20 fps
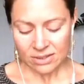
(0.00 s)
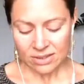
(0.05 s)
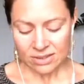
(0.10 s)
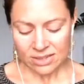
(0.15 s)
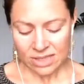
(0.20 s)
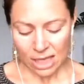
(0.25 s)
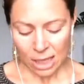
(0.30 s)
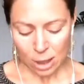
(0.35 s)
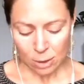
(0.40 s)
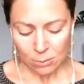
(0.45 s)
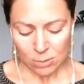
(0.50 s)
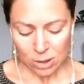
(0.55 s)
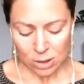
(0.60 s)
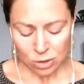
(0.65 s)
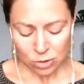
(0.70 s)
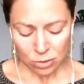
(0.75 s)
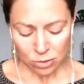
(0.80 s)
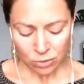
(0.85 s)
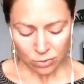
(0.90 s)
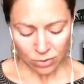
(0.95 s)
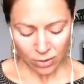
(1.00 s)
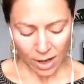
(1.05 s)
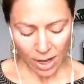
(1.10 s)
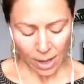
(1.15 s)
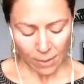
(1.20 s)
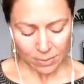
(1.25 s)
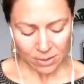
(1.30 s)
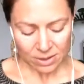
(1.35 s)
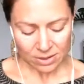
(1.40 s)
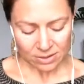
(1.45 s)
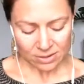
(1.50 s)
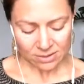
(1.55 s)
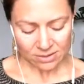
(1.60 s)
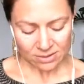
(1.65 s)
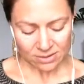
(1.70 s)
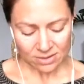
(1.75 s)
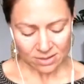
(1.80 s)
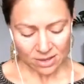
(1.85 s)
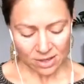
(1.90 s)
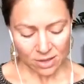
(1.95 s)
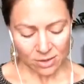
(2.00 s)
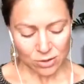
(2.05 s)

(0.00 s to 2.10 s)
The same is true for happiness.